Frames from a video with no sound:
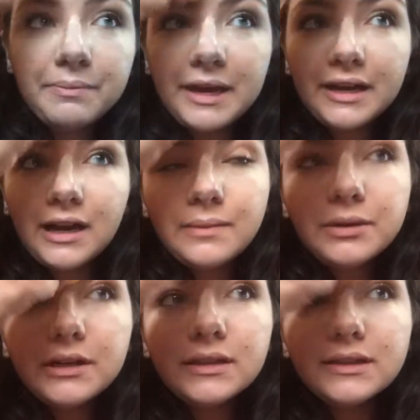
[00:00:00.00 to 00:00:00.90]
makeup
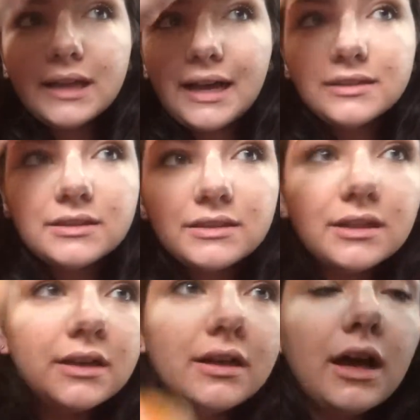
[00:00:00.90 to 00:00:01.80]
last
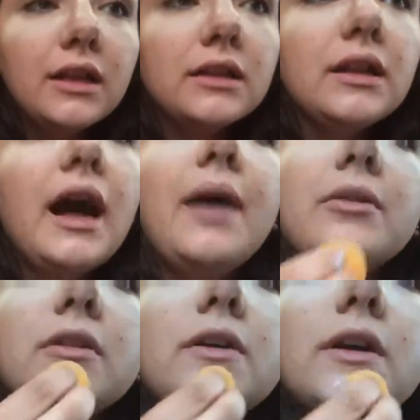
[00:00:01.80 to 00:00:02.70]
a lot
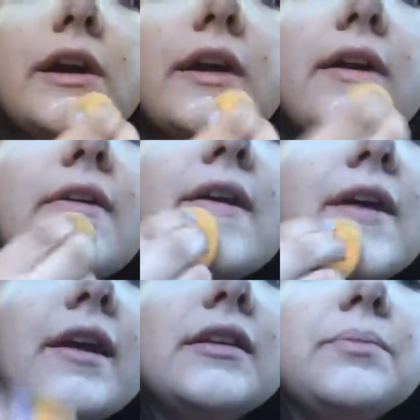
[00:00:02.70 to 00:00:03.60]
longer
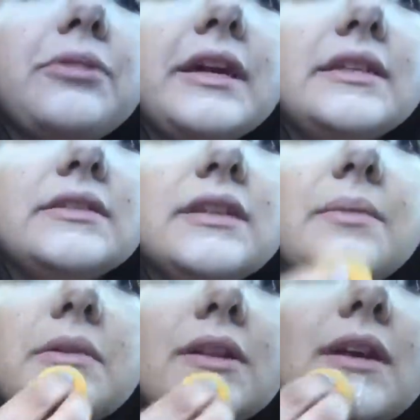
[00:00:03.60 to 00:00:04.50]
and it brightens it
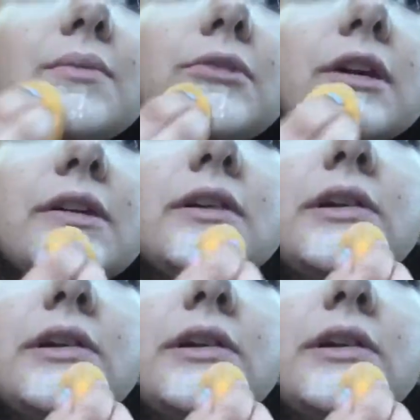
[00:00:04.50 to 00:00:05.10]
up a lot more.